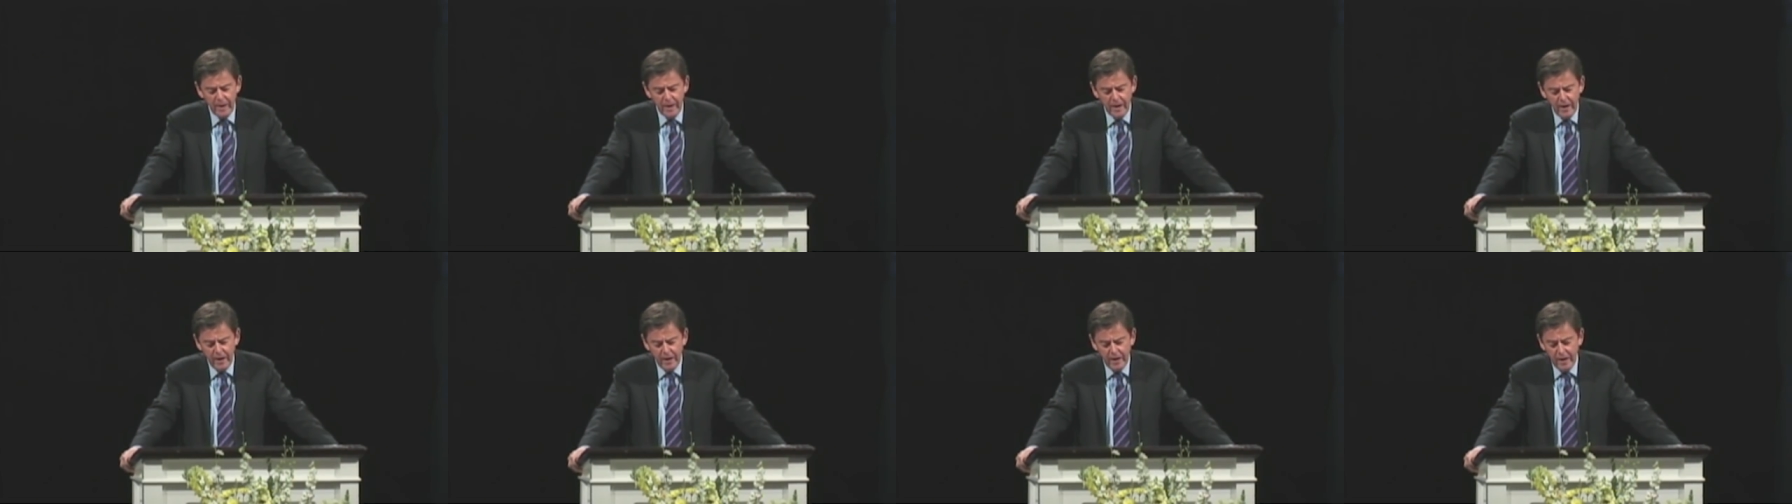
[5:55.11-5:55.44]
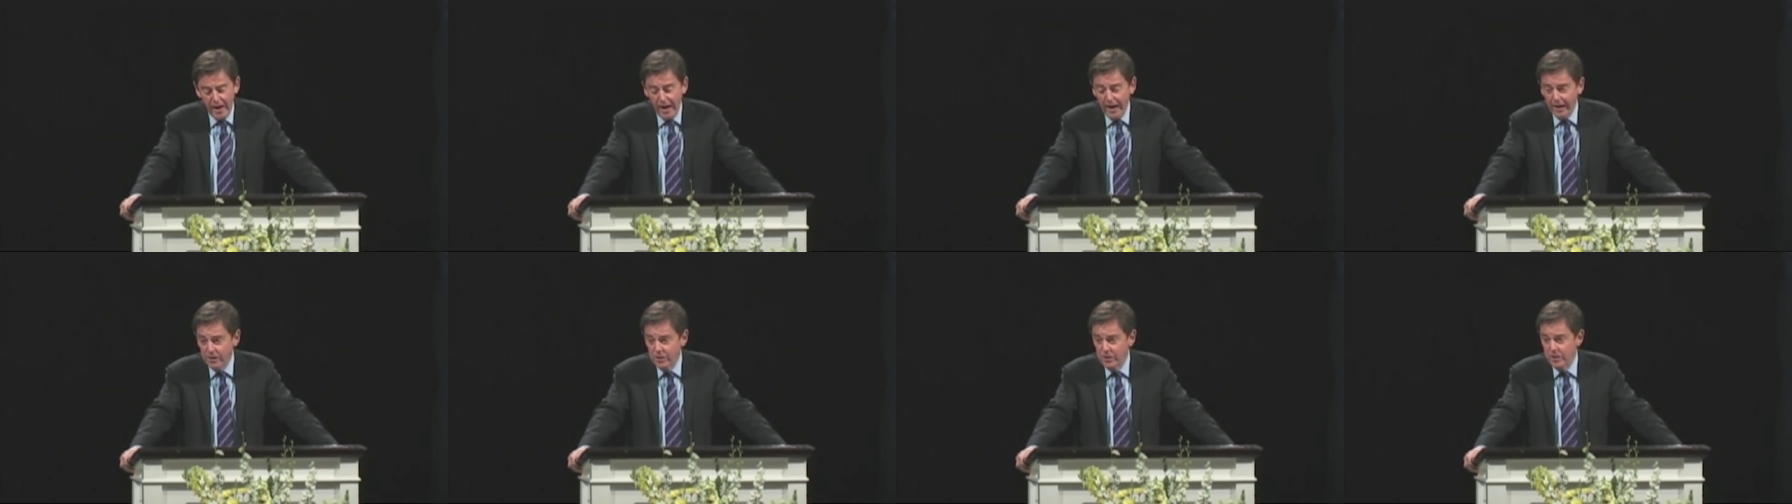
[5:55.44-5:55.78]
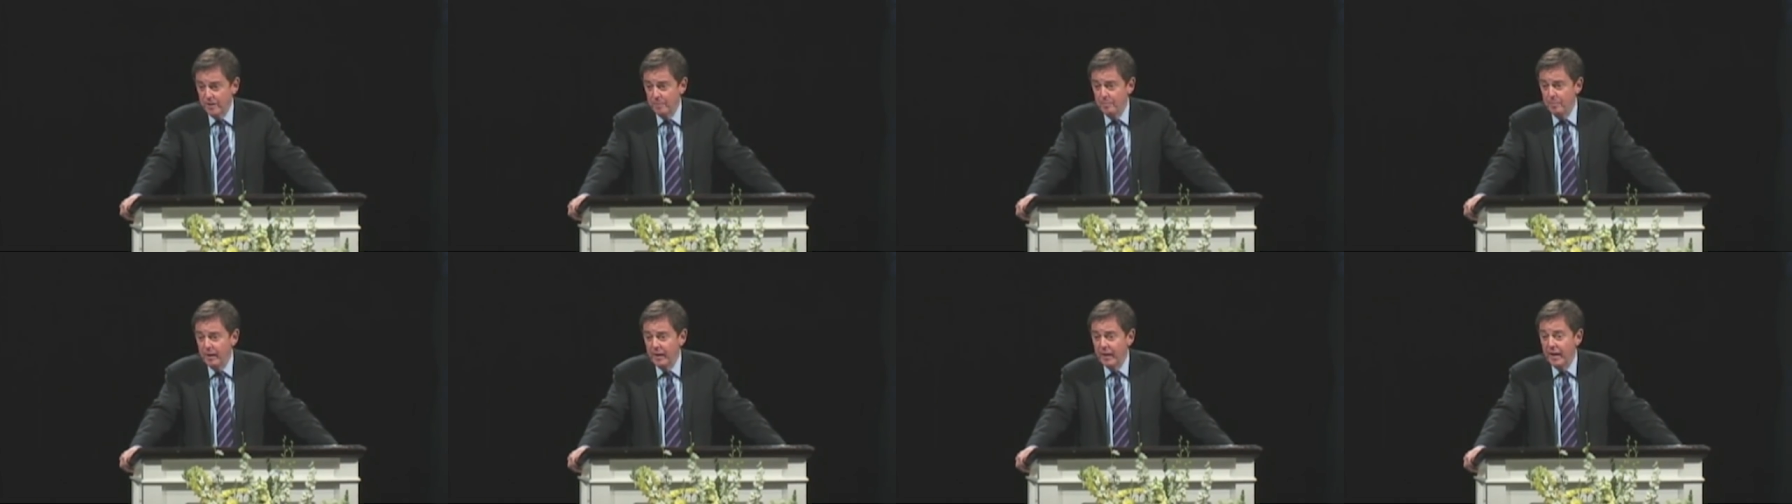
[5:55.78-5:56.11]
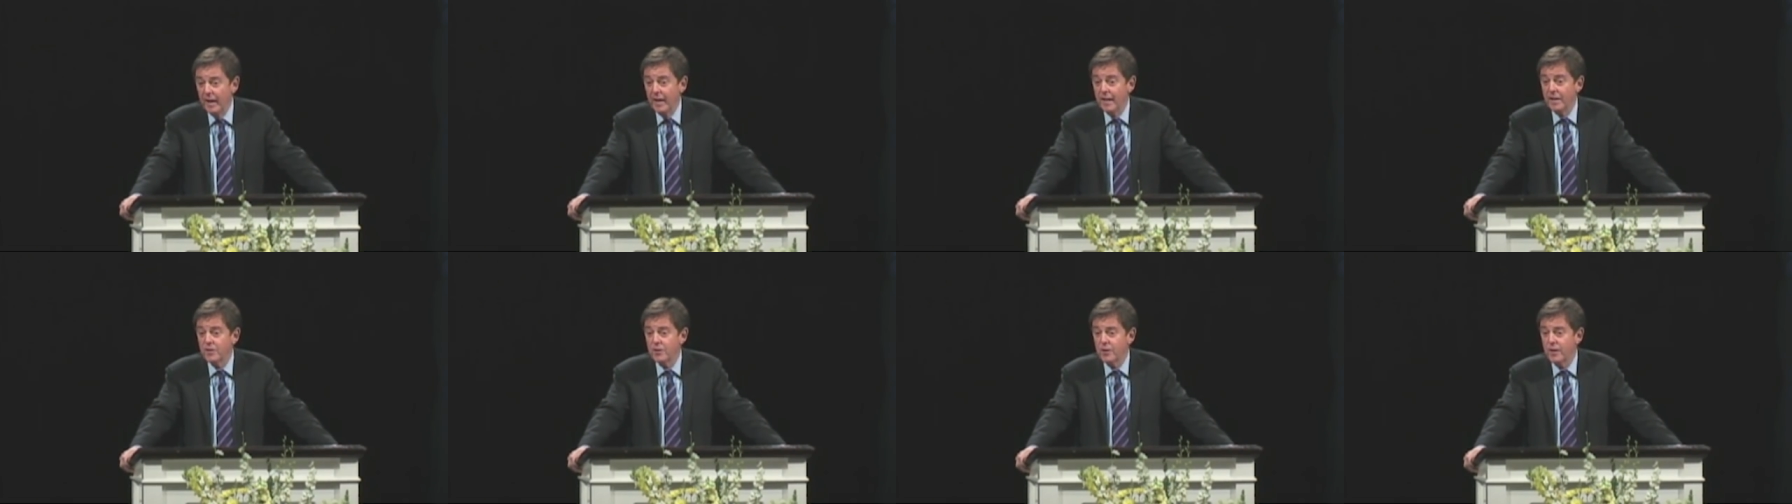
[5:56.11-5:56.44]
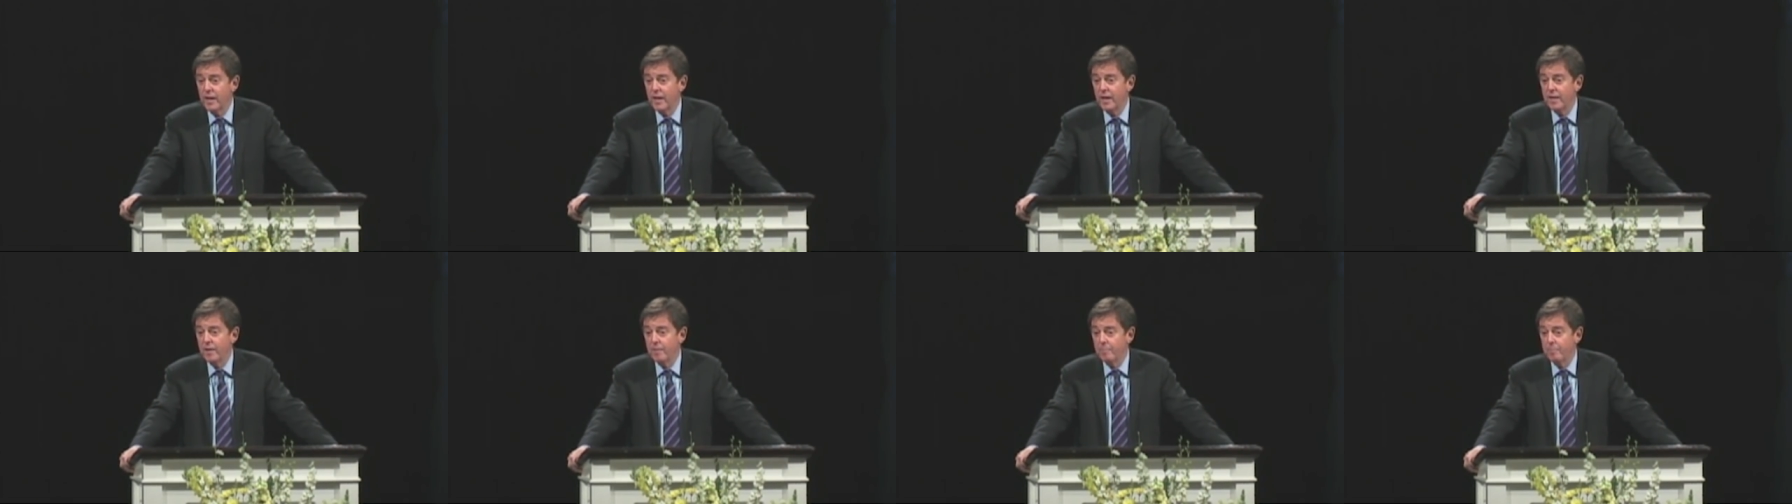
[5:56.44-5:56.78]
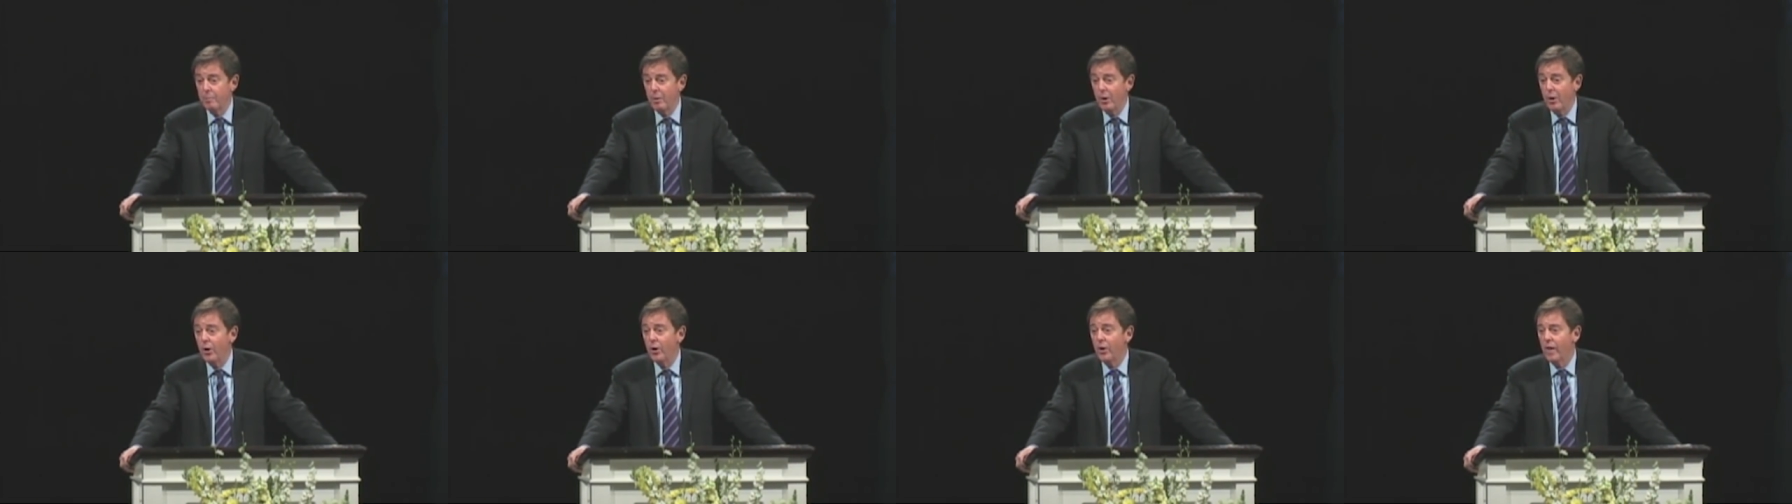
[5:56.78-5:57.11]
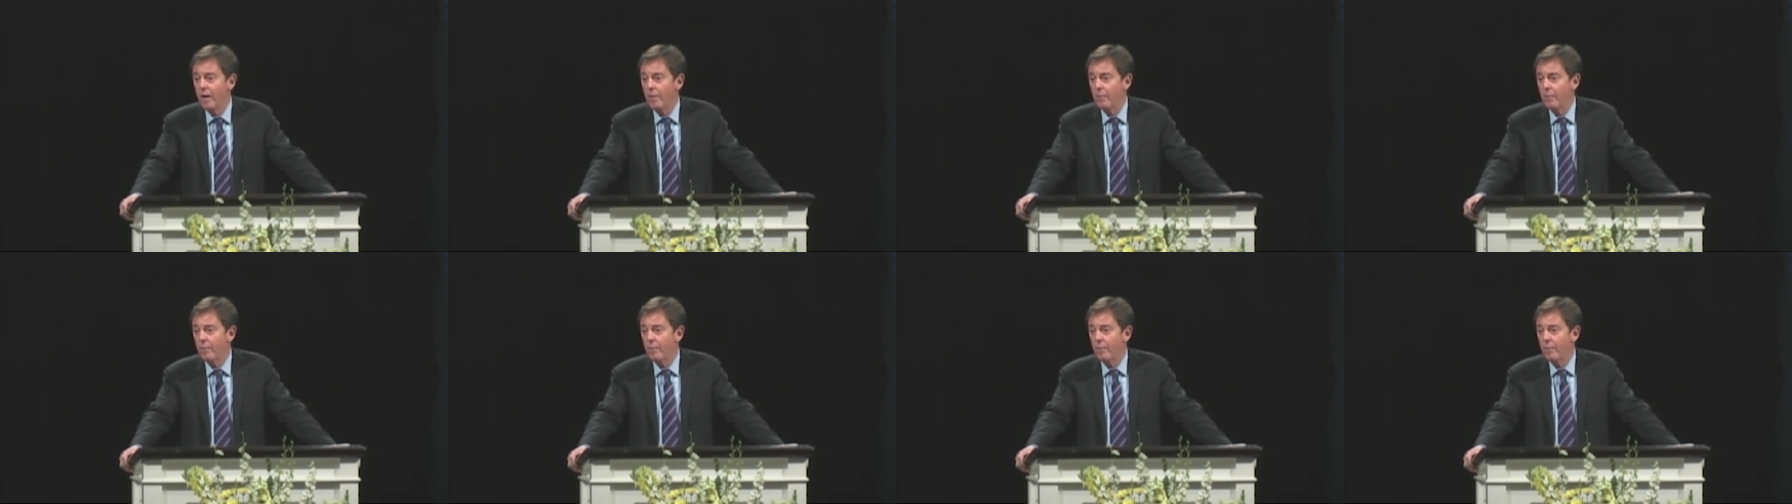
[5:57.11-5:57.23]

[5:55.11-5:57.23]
uh, actually beginning to hit the ball.